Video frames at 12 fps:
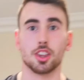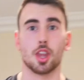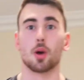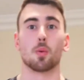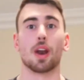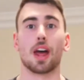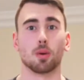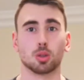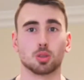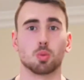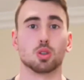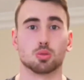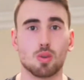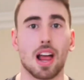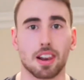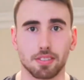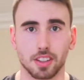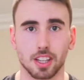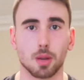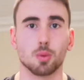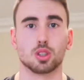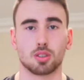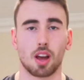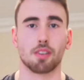No one else was relevant. It
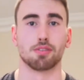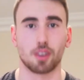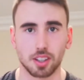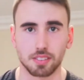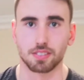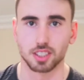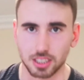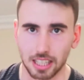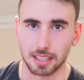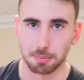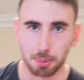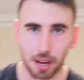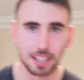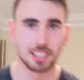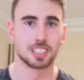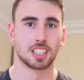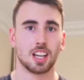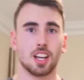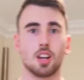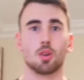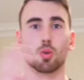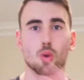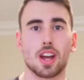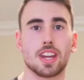was a fight for second place.
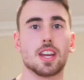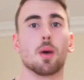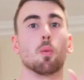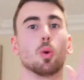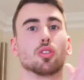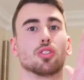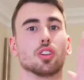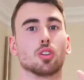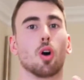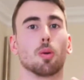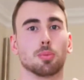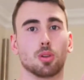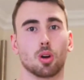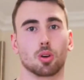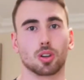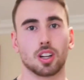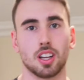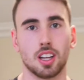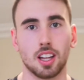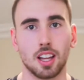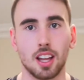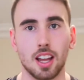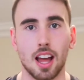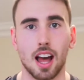Ray was the top dog.
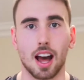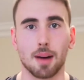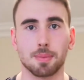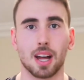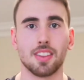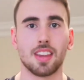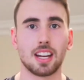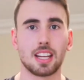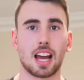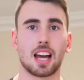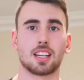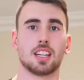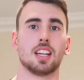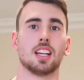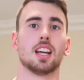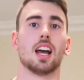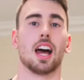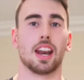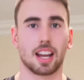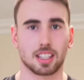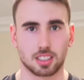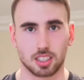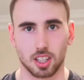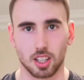Um, and then he had an
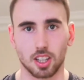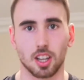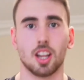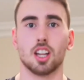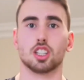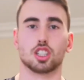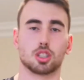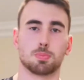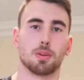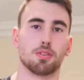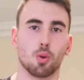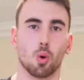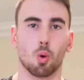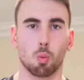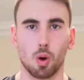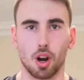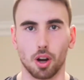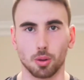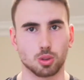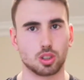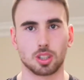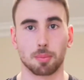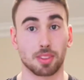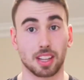accident just before
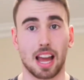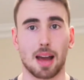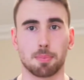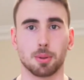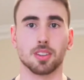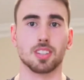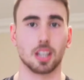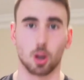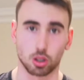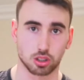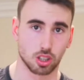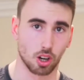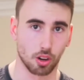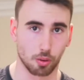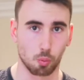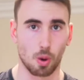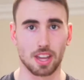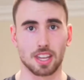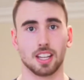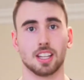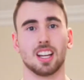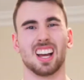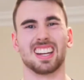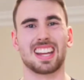Worlds. Something happened. He lost a lot of weight
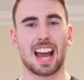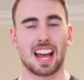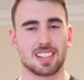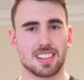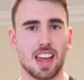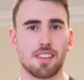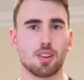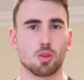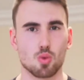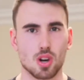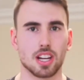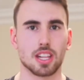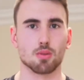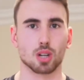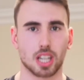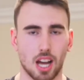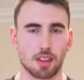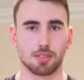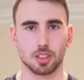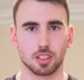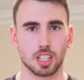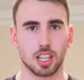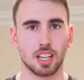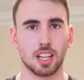and he has never really
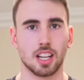recovered.